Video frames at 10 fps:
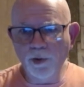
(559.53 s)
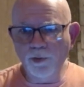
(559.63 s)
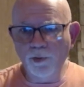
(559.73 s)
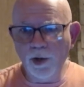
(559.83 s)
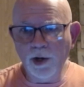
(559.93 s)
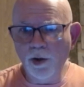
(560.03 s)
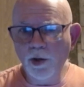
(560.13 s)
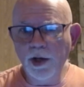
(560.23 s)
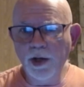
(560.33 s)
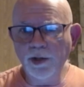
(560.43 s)
We are
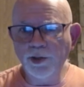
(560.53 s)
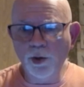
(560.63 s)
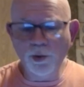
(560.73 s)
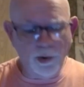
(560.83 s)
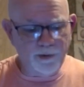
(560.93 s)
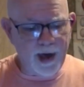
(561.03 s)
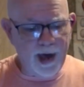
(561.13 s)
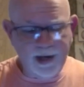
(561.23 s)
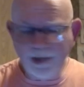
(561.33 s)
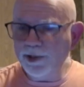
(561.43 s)
looking at a total of 8